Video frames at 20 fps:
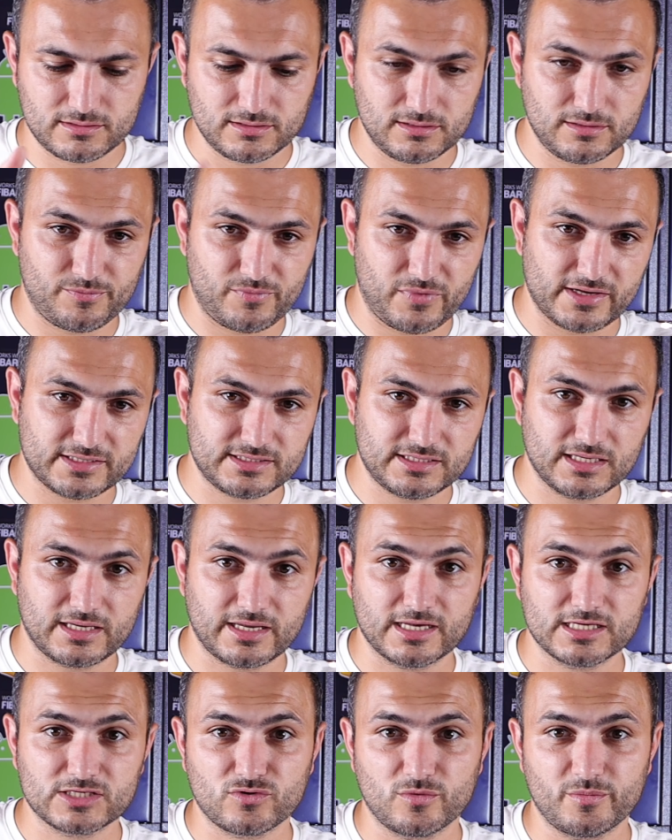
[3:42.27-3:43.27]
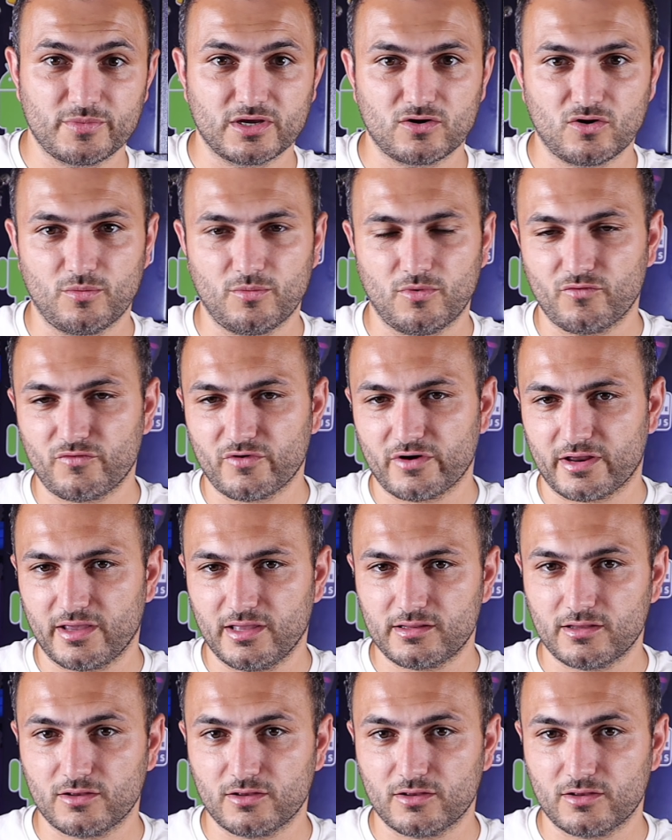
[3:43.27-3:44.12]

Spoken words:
the plastic case will become overheat,